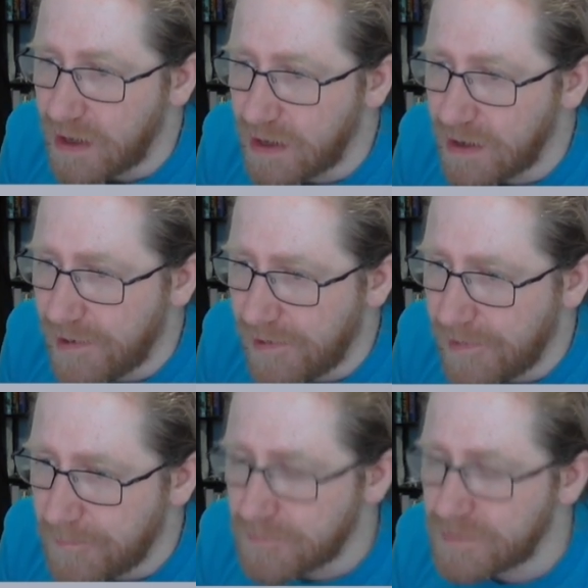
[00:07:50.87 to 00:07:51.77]

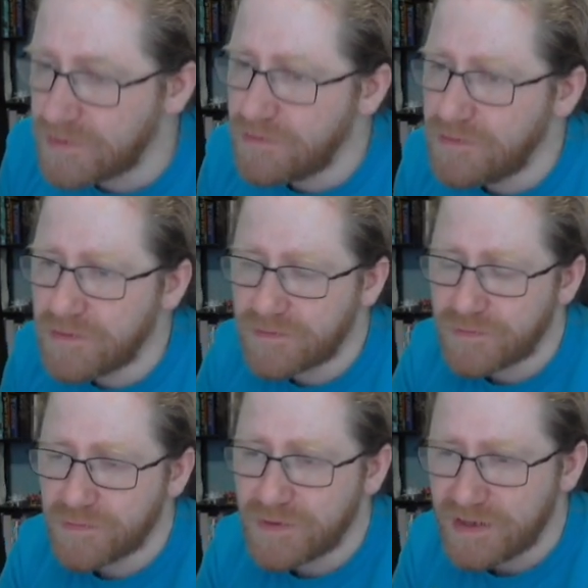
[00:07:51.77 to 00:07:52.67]
Not
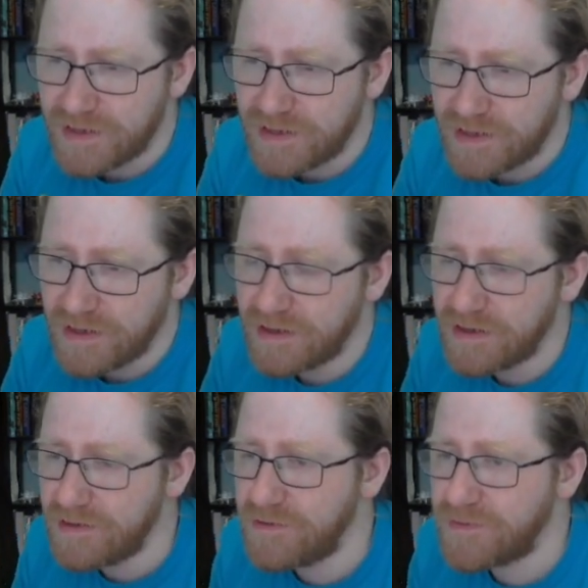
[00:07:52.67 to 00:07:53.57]
really
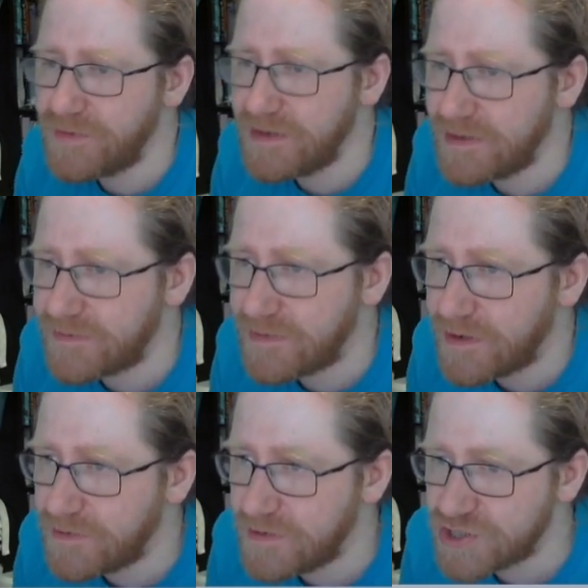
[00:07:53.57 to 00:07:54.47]

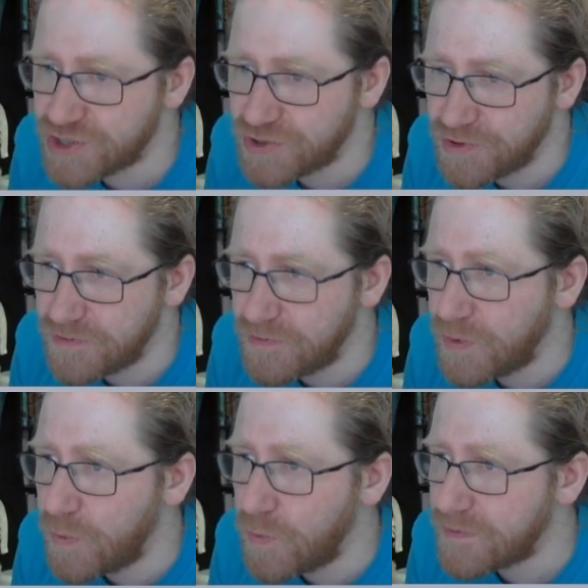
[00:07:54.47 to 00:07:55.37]
entirely sure
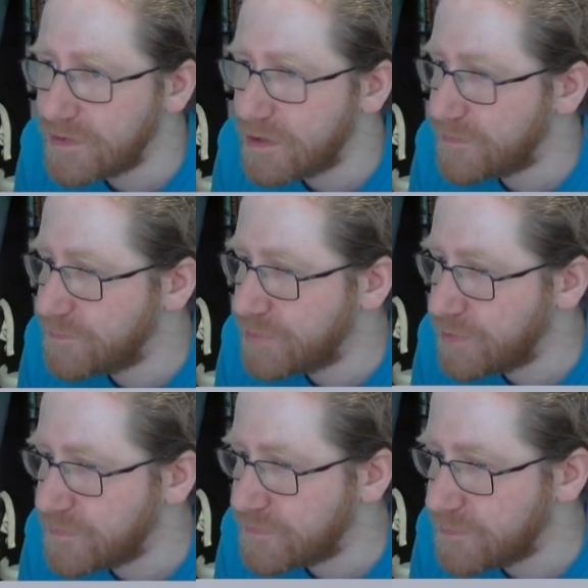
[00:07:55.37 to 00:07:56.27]
what they are
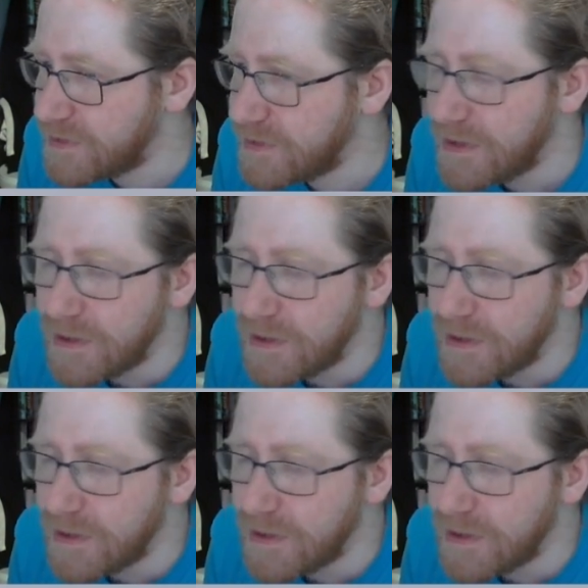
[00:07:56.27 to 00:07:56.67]
supposed to be,